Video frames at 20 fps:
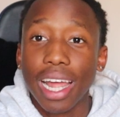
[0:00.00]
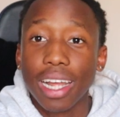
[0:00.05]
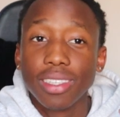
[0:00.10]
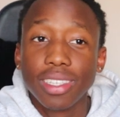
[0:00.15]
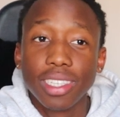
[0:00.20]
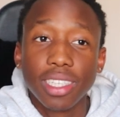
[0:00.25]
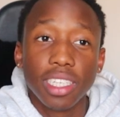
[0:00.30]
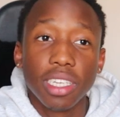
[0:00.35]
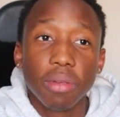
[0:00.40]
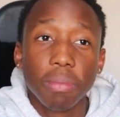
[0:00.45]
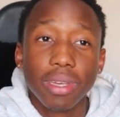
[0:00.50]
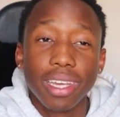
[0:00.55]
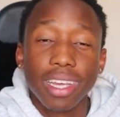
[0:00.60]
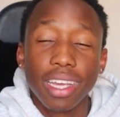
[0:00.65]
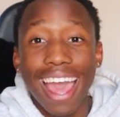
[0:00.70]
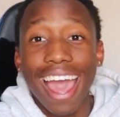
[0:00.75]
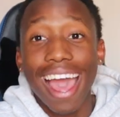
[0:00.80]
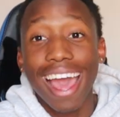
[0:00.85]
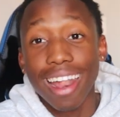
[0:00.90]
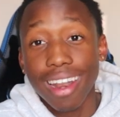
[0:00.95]
like to see
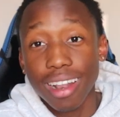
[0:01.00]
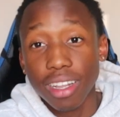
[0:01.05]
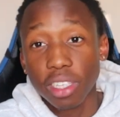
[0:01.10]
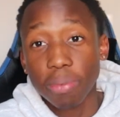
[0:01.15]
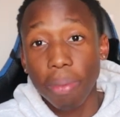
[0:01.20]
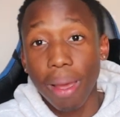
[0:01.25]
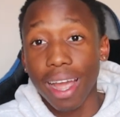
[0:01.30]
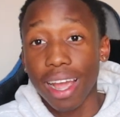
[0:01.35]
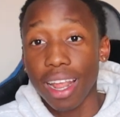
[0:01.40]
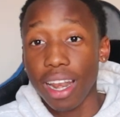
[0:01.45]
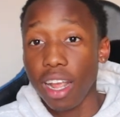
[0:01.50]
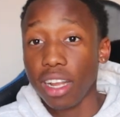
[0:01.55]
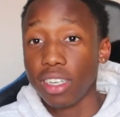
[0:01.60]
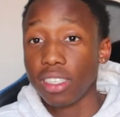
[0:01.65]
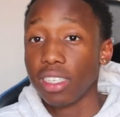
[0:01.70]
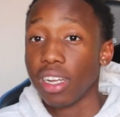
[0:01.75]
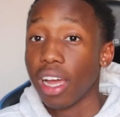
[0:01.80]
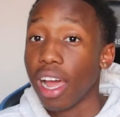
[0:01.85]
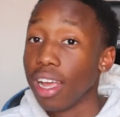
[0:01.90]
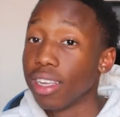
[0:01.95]
me add to my
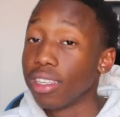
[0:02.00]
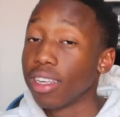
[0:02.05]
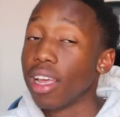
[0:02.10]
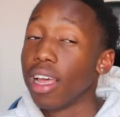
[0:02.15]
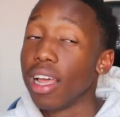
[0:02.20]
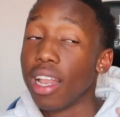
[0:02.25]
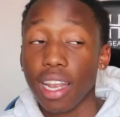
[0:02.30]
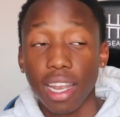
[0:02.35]
collection, guys?